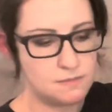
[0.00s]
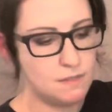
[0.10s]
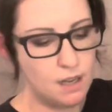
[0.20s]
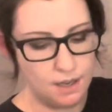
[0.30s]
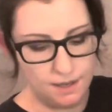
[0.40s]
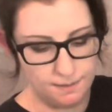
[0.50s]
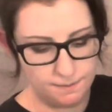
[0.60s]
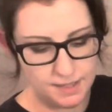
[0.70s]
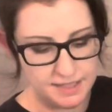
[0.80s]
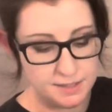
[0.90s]

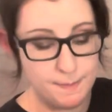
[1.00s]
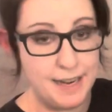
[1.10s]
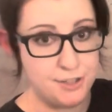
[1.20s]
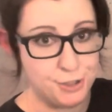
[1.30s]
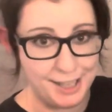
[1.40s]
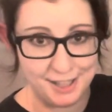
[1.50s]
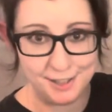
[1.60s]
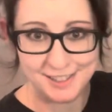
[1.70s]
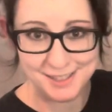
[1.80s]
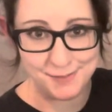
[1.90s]
And it's badger hair.
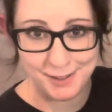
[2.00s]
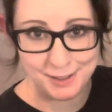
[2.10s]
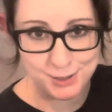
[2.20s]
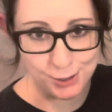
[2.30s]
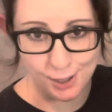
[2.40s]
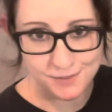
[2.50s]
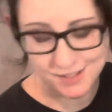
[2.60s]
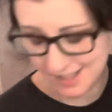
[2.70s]
It's very soft.